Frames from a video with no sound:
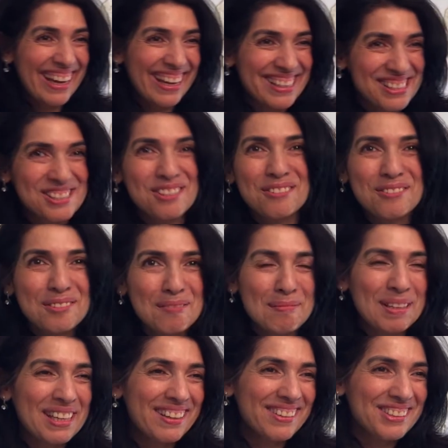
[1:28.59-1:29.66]
answer for
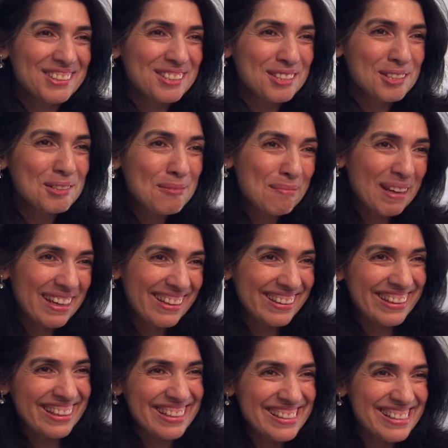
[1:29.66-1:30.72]
me. There's too many
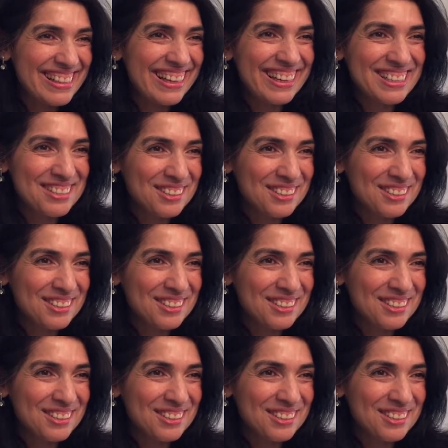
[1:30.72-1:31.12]
things that I